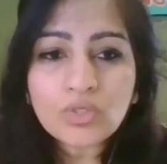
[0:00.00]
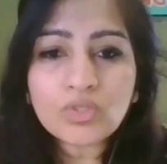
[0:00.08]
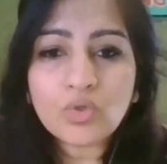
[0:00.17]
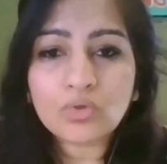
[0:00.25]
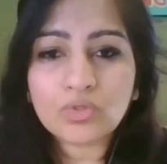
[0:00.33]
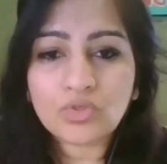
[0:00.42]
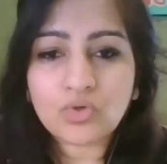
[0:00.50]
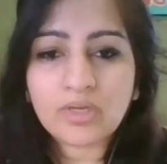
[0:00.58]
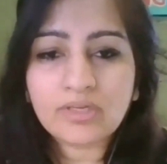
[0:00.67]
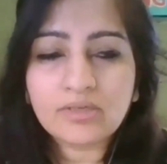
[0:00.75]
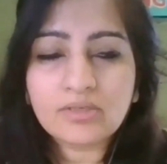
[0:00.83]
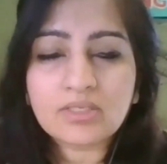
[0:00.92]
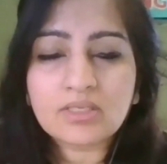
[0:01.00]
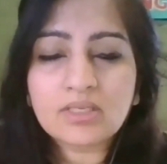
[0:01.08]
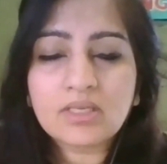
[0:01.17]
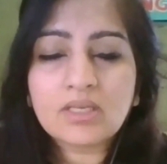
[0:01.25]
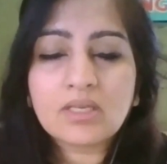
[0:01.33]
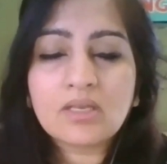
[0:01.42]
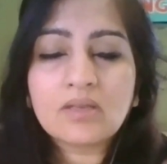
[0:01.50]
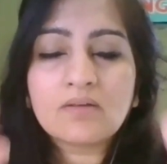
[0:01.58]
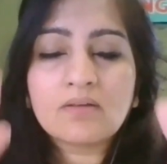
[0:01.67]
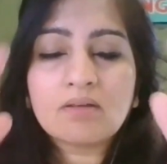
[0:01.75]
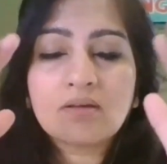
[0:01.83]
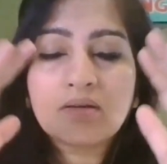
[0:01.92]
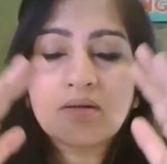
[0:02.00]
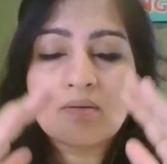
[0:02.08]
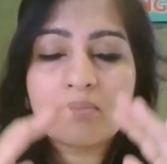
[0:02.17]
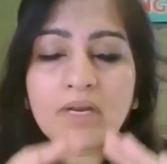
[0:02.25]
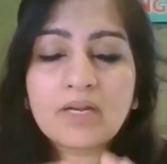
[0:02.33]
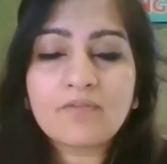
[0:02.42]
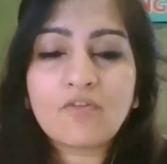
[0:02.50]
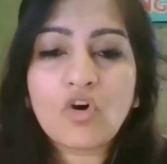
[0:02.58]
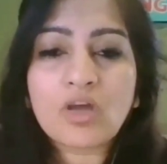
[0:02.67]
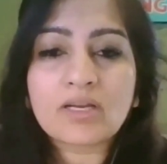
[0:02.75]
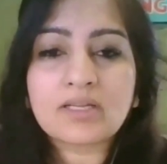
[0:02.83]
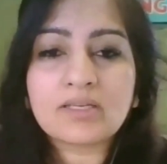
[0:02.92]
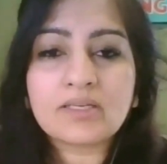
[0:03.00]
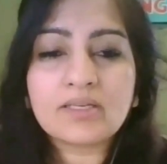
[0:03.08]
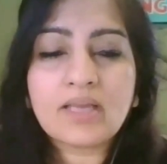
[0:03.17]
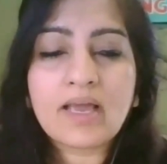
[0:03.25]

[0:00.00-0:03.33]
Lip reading: those drawers metaphorically